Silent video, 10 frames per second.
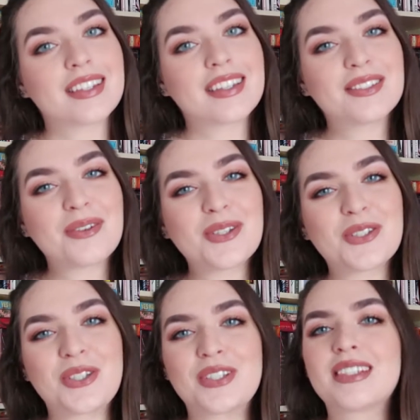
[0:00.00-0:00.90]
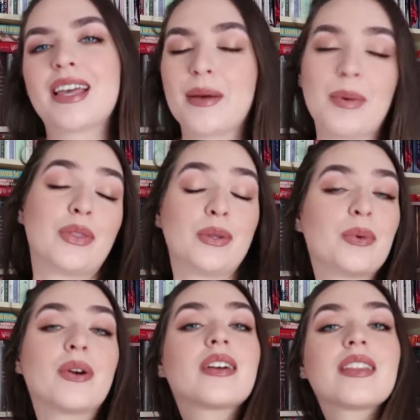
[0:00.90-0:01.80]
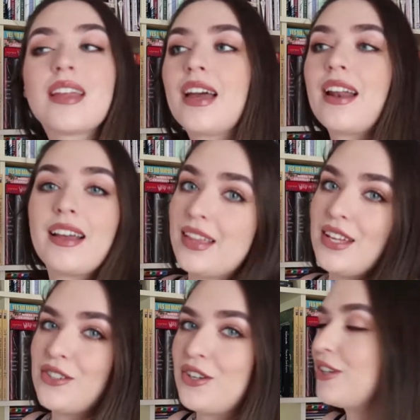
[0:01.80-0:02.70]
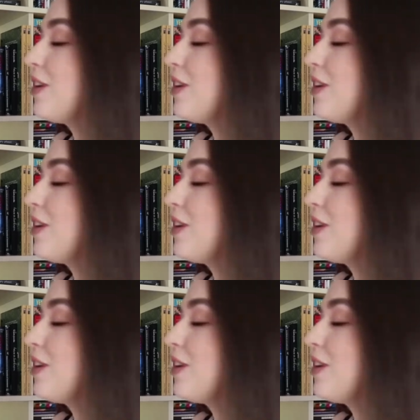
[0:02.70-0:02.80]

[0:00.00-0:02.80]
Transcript: these questions about the book that I land on.